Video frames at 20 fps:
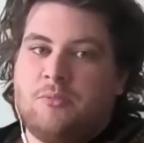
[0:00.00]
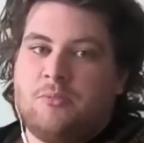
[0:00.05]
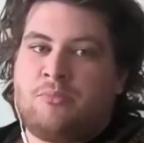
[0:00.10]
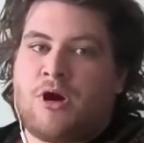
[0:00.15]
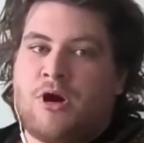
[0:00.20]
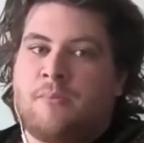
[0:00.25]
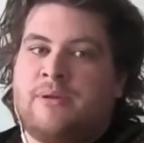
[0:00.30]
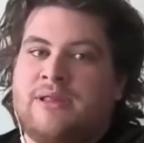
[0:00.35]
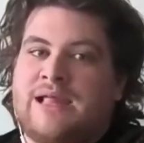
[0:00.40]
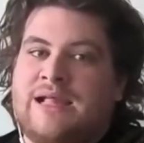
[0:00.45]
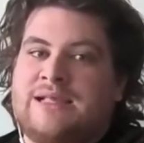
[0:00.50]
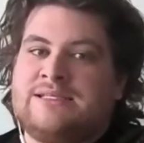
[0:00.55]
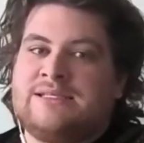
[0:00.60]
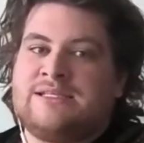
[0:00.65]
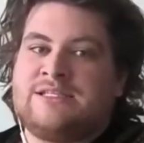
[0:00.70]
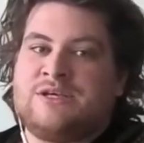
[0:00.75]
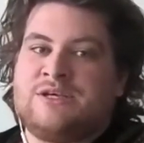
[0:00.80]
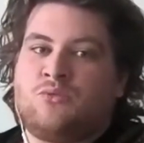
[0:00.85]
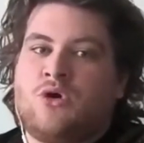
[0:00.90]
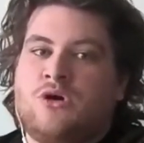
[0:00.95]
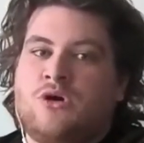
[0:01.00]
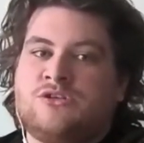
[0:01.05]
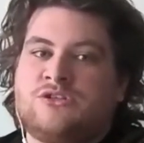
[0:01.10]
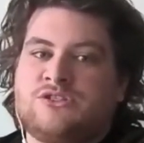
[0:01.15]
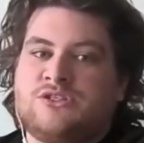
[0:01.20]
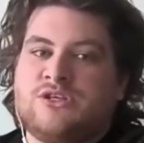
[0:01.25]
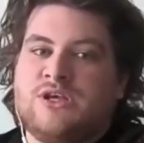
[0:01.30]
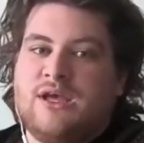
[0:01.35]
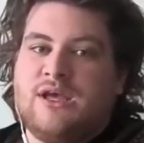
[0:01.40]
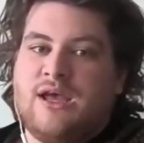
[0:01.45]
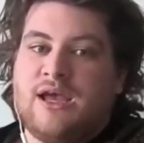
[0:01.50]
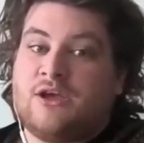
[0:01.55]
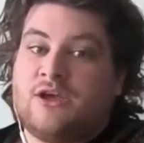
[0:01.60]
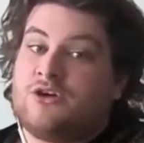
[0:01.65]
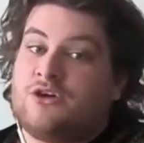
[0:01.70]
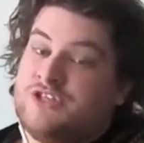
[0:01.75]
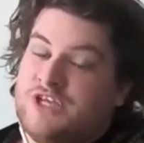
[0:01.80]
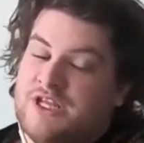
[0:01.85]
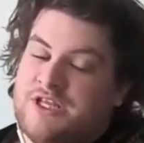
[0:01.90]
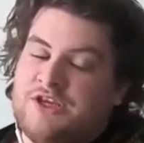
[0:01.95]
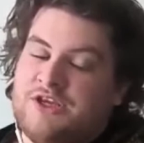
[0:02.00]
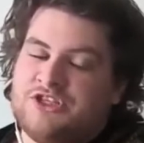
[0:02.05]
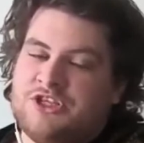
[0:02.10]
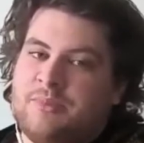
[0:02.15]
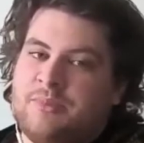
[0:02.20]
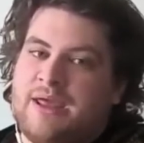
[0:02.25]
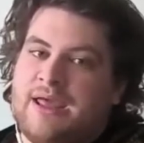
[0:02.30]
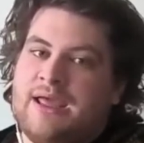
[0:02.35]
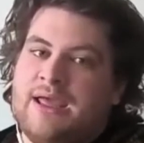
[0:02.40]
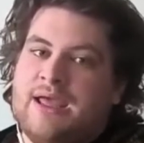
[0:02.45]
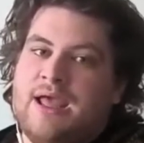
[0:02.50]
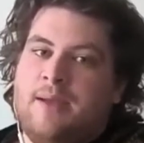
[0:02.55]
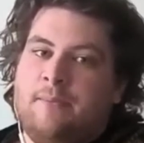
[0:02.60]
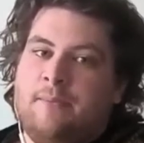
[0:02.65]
populated as it was, and continues to be,